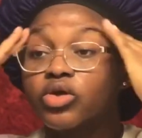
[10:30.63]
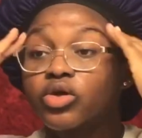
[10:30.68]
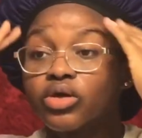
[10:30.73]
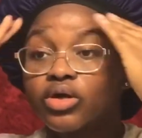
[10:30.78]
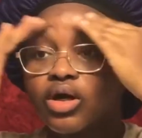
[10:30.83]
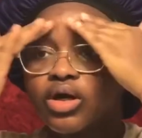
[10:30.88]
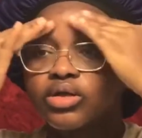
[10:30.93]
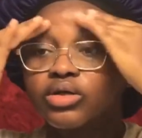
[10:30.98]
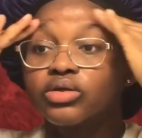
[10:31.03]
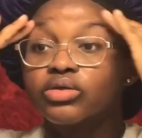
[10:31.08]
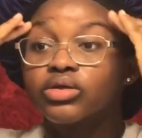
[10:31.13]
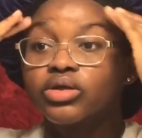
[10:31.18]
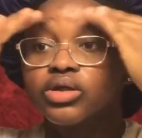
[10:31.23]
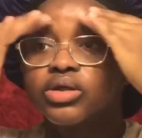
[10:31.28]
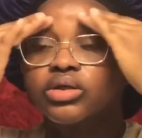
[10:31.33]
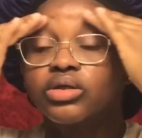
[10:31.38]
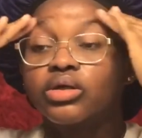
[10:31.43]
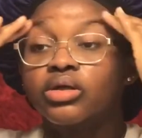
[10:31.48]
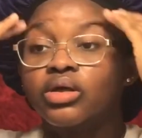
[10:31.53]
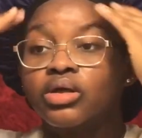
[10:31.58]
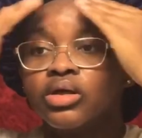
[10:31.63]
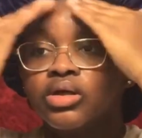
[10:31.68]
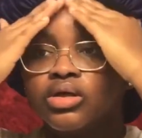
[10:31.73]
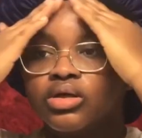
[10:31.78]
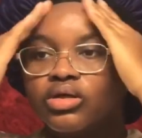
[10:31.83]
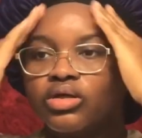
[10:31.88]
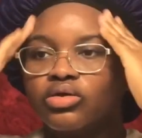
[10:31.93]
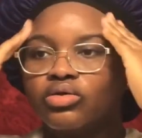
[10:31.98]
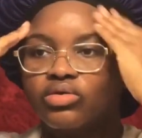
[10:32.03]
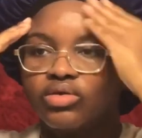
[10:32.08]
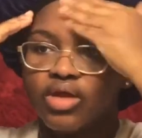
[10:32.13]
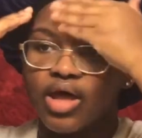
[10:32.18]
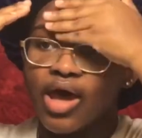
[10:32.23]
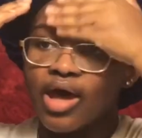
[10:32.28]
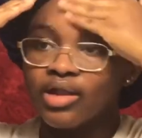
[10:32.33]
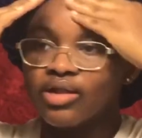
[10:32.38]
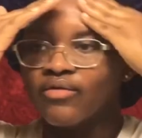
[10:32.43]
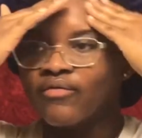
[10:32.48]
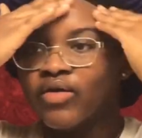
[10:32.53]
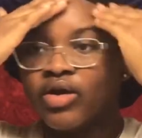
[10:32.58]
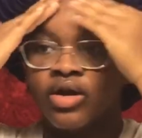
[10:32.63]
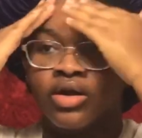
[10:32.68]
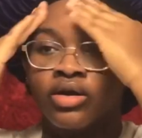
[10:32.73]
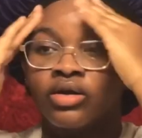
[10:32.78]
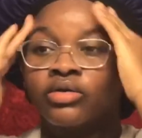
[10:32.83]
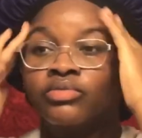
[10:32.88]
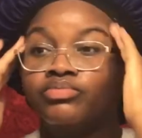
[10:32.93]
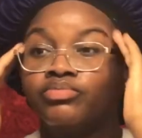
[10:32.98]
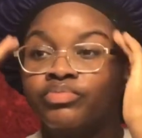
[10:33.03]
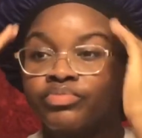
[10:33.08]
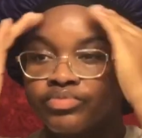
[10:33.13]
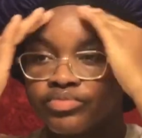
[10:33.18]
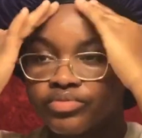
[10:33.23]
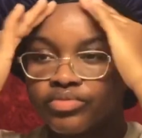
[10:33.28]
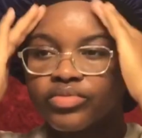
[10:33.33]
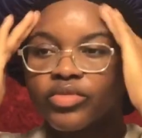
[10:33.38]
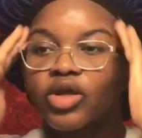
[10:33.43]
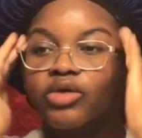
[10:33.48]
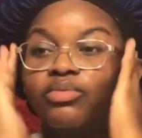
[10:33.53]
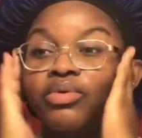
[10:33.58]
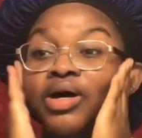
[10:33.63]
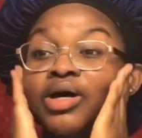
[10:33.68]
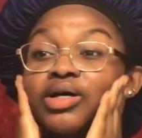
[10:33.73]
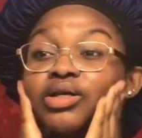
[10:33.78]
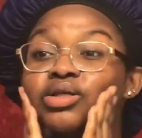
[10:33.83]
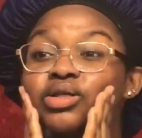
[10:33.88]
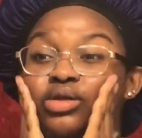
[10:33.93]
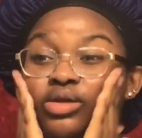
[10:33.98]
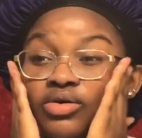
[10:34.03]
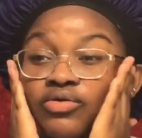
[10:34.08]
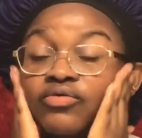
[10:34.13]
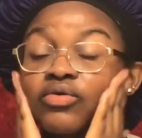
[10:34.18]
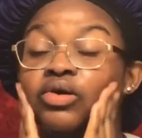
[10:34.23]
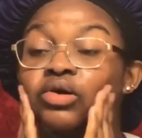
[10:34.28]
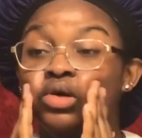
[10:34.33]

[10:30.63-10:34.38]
You can also just do the aloe vera by itself,